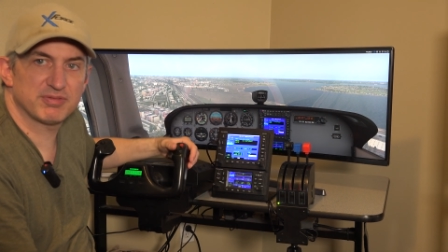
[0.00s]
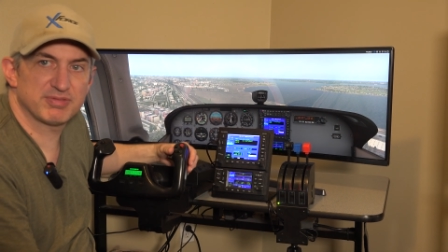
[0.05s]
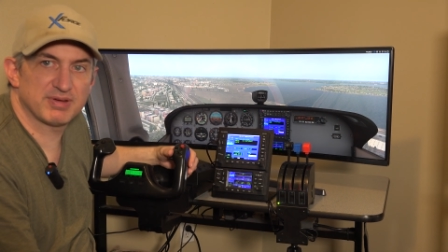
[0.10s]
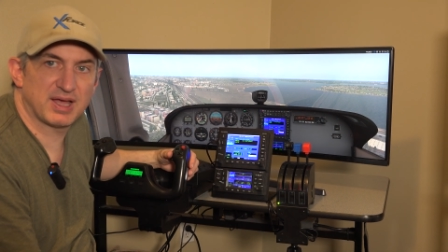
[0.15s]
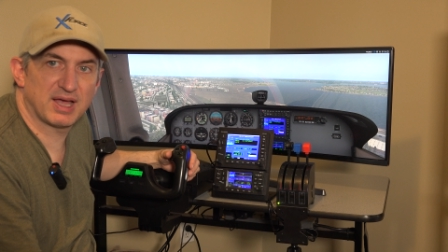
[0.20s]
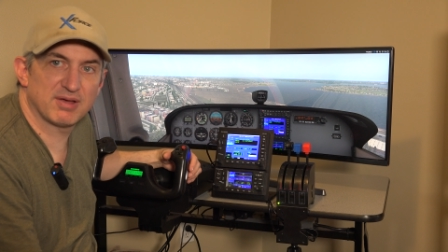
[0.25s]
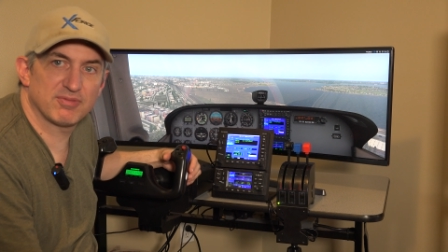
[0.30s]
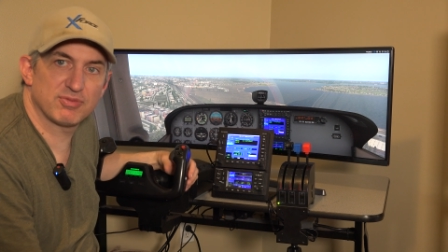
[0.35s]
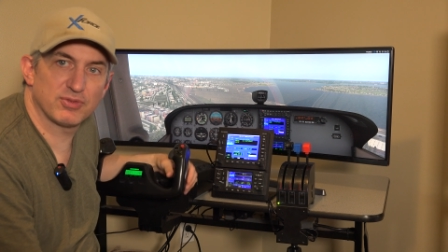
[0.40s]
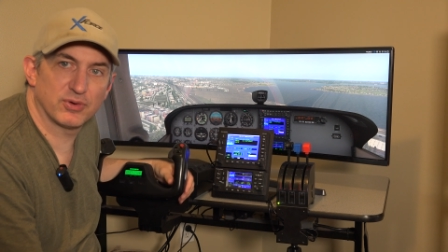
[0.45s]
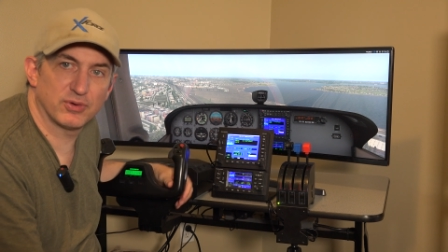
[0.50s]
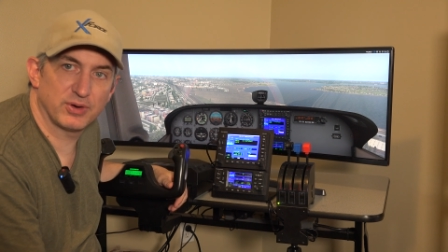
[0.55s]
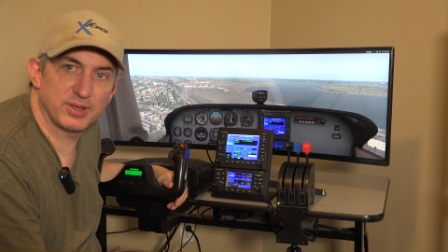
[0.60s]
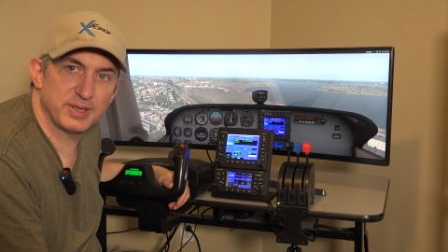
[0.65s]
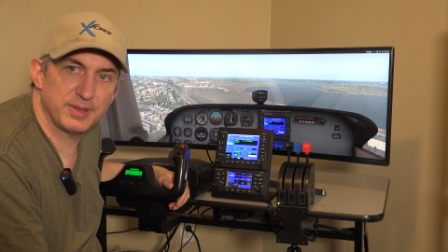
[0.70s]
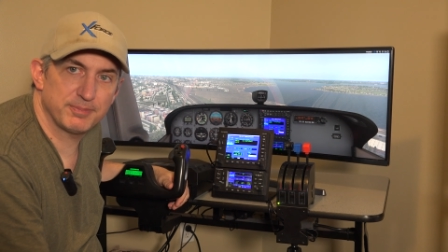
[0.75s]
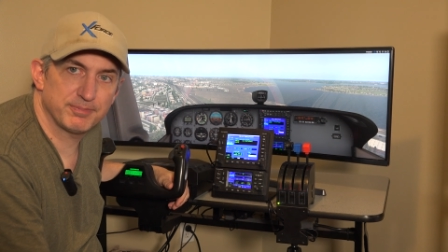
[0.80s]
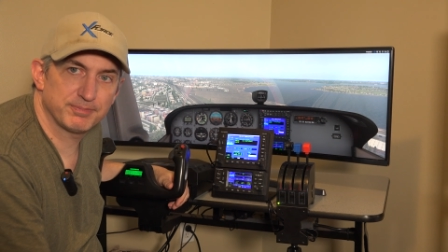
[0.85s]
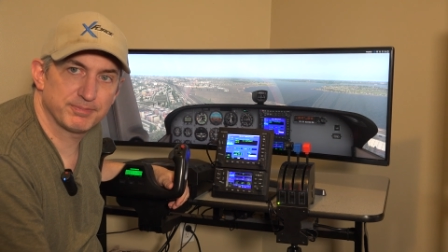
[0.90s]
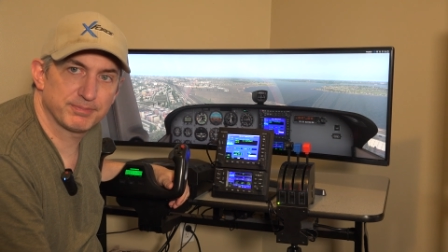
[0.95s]
and a
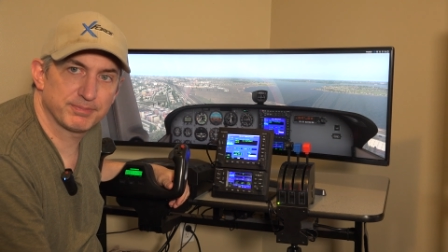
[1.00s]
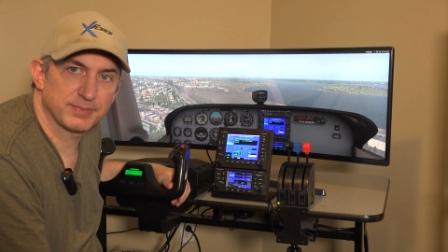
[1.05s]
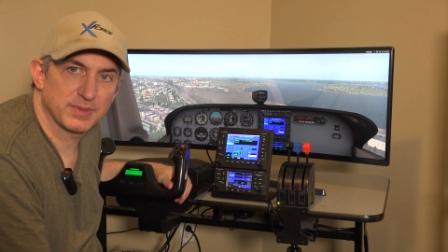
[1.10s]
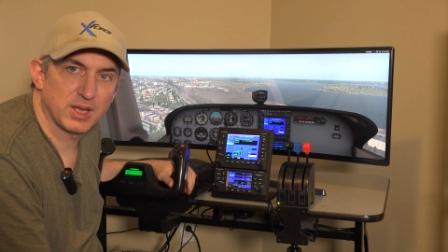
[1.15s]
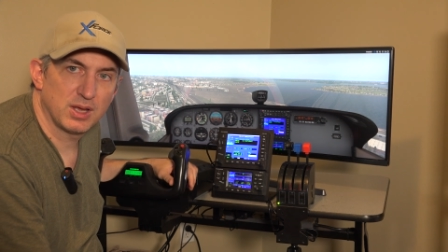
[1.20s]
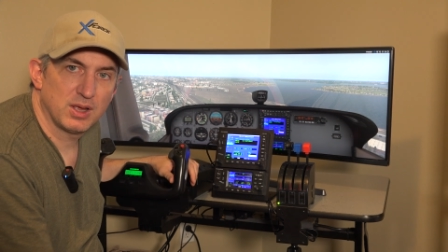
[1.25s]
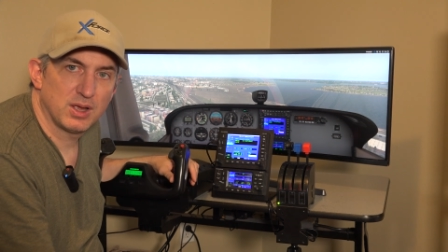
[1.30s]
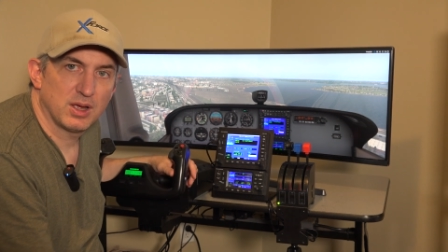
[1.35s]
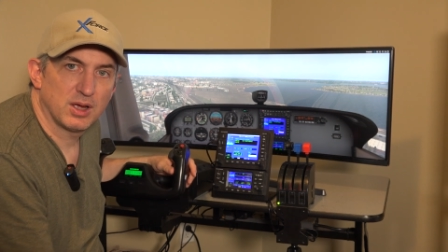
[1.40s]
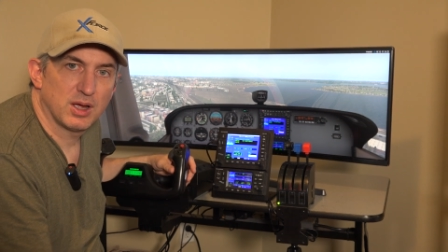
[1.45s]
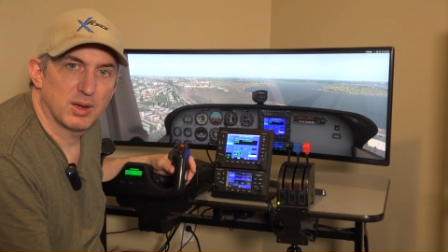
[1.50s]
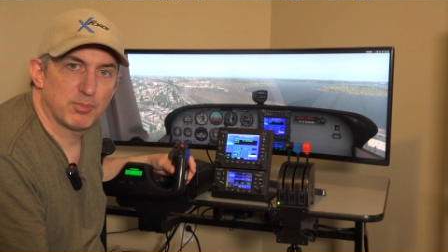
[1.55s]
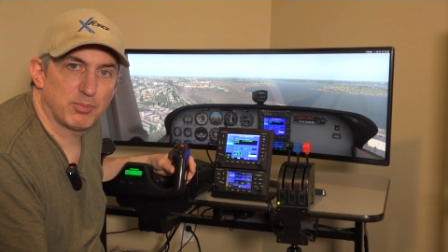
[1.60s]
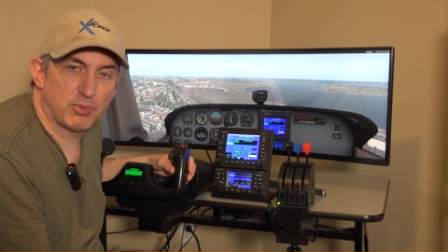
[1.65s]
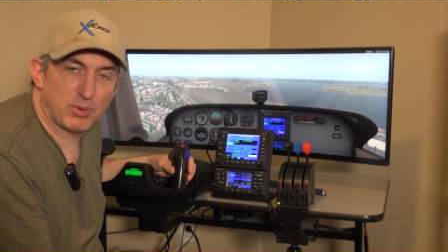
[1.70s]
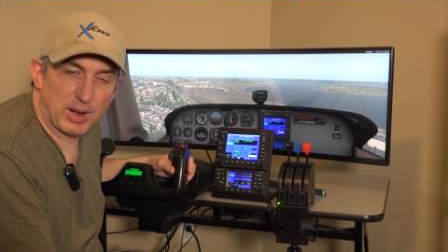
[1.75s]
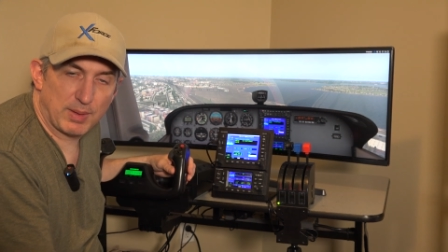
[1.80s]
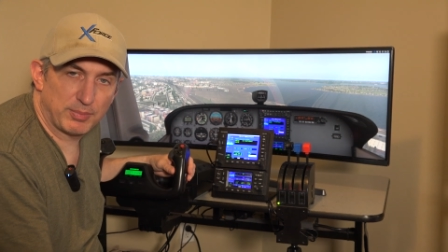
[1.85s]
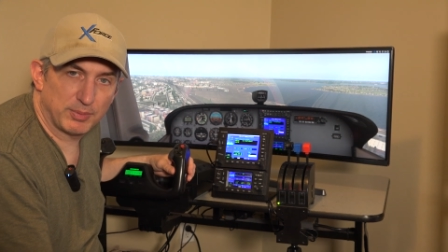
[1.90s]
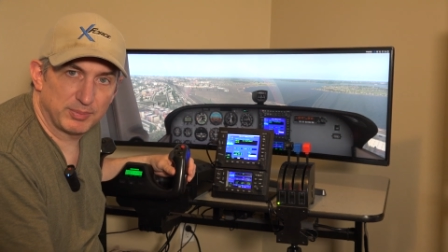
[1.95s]
530
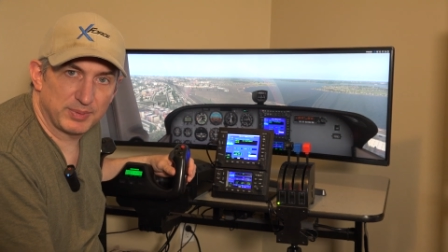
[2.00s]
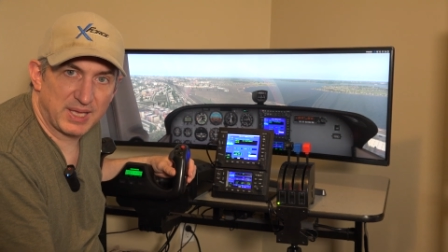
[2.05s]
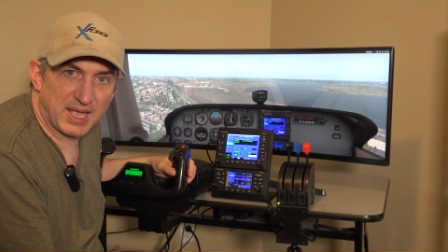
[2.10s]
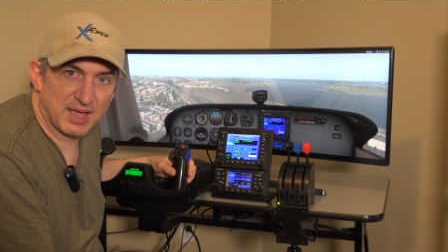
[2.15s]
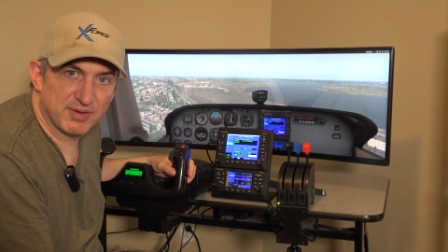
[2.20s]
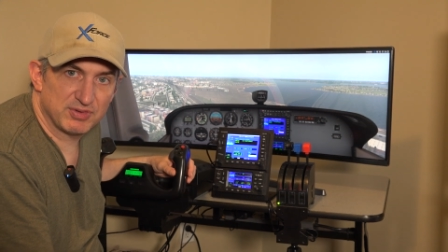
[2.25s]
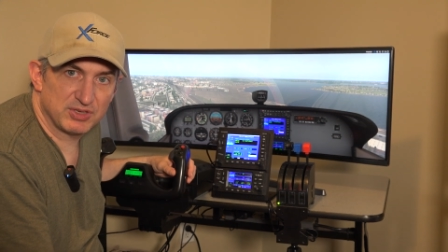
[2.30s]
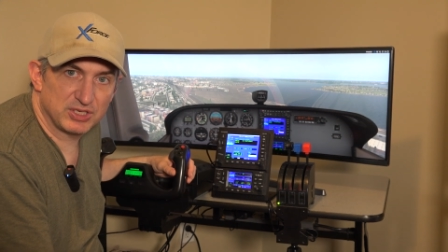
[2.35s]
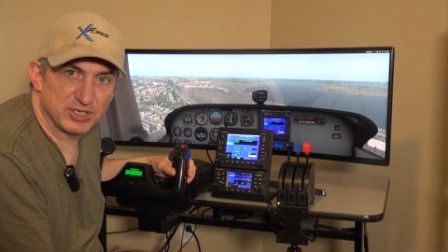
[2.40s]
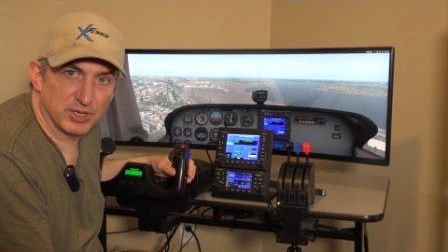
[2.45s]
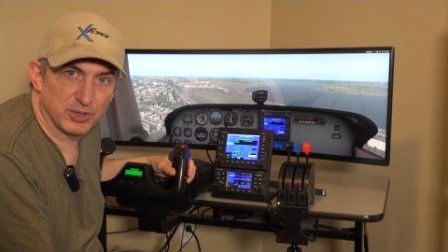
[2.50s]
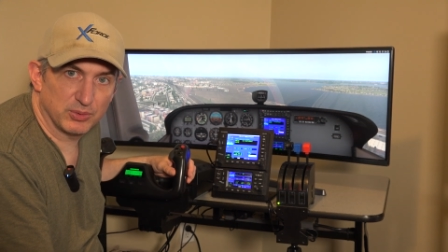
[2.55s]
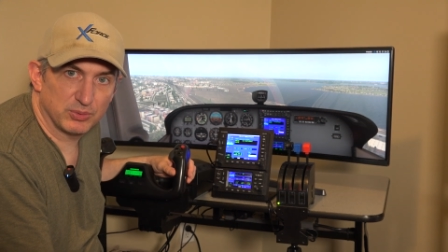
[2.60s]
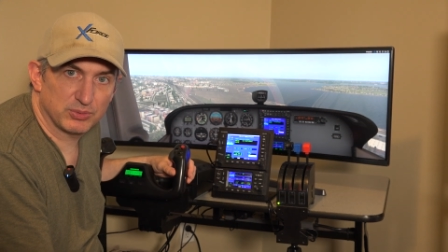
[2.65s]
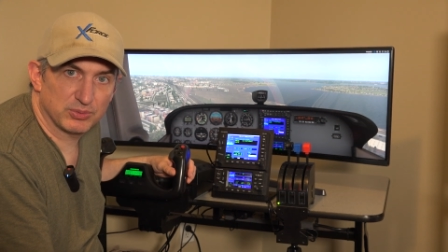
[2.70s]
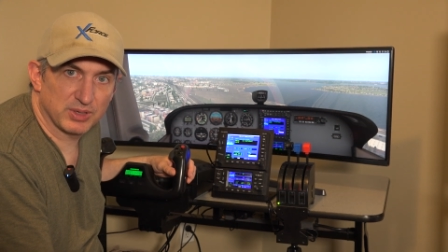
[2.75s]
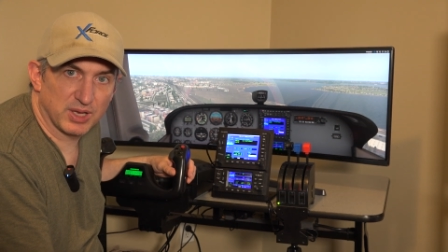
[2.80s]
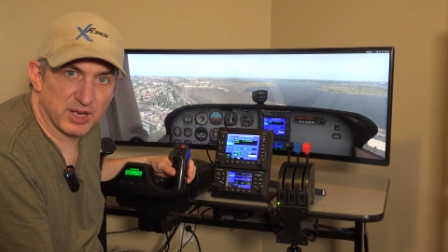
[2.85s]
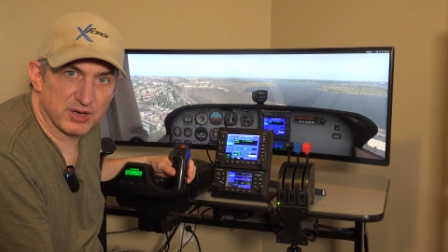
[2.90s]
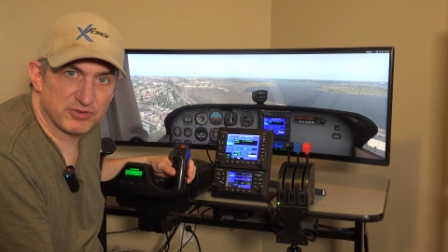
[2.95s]
probably have a
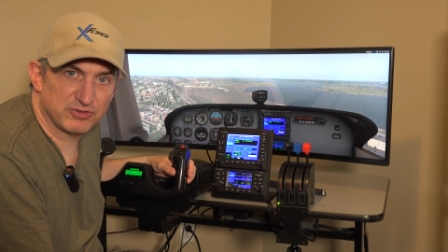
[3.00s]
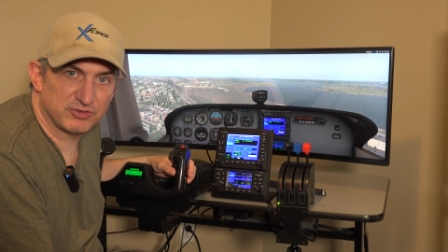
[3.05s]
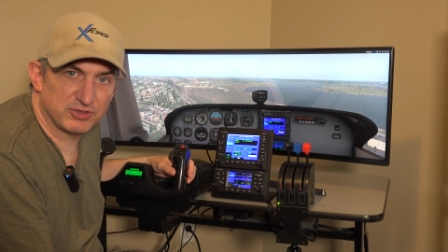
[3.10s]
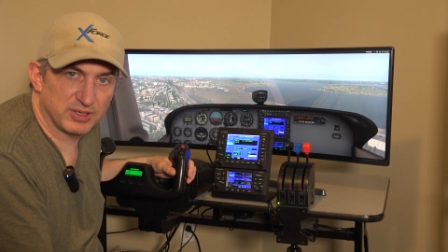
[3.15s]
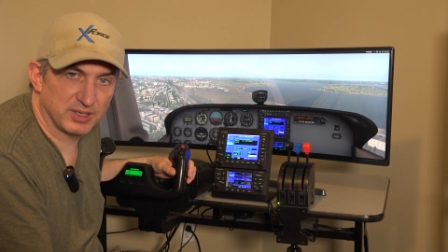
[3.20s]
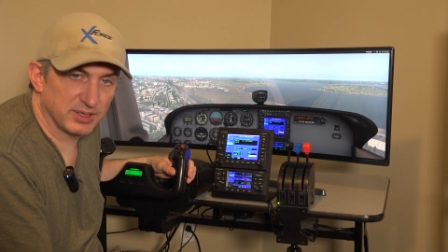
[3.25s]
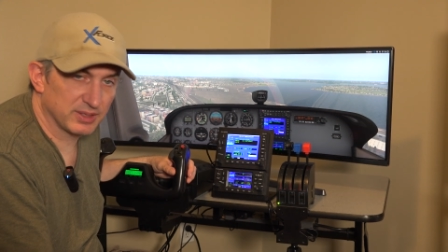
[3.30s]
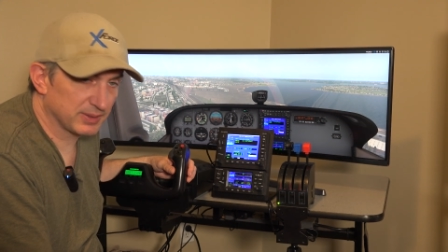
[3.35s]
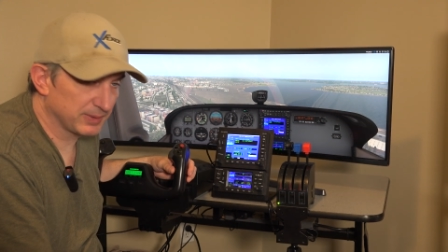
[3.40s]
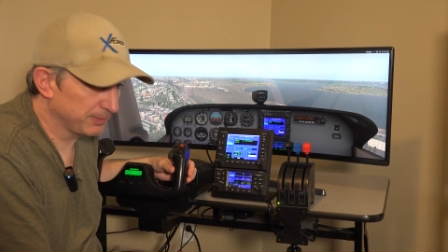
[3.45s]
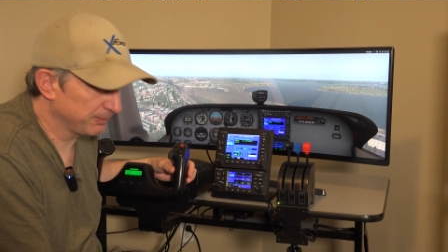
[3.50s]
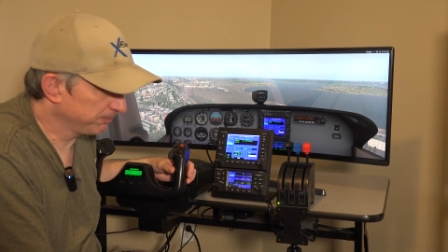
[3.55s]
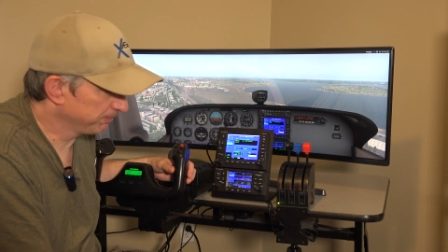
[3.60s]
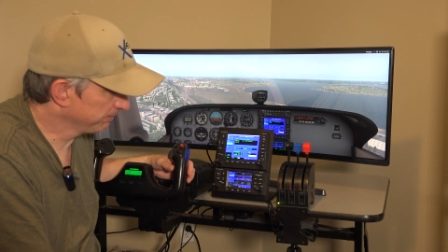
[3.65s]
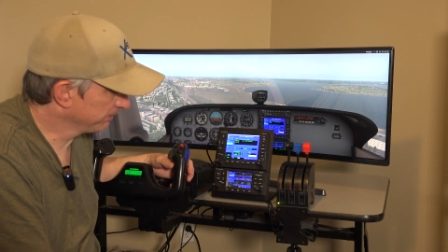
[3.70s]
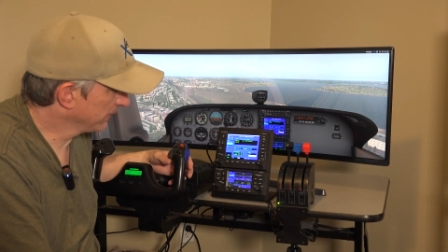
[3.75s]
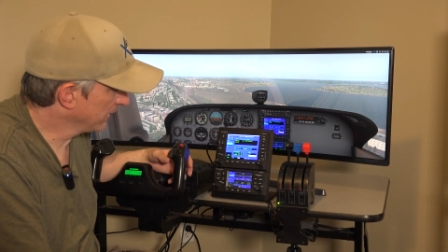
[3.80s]
yoke, not a stick.